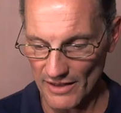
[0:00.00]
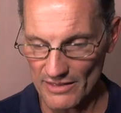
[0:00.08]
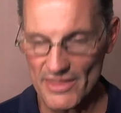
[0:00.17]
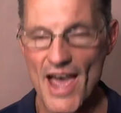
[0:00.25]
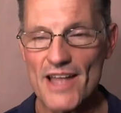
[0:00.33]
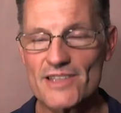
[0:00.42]

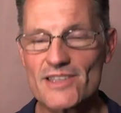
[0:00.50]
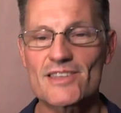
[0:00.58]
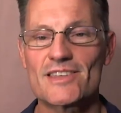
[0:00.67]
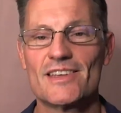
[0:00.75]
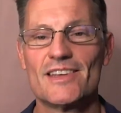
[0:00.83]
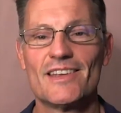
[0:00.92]

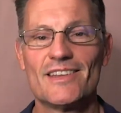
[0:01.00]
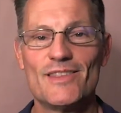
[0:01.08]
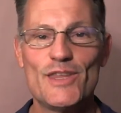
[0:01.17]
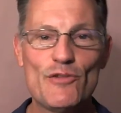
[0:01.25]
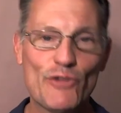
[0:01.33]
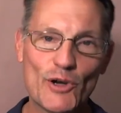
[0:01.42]
that's
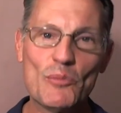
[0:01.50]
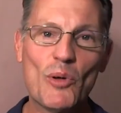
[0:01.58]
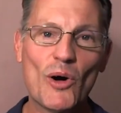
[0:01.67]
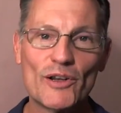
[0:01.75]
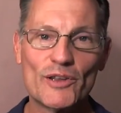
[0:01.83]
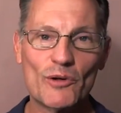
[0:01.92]
the fun
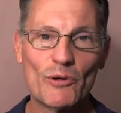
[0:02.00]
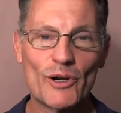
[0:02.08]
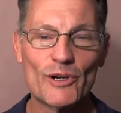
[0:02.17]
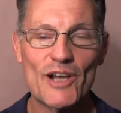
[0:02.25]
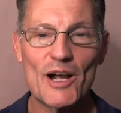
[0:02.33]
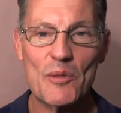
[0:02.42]
part that we're here
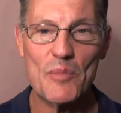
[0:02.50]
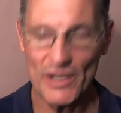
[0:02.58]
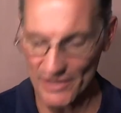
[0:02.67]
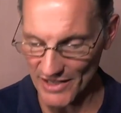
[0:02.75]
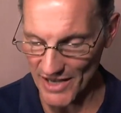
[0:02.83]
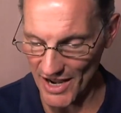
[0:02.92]
to talk
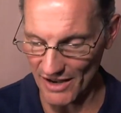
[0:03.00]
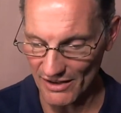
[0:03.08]
about today.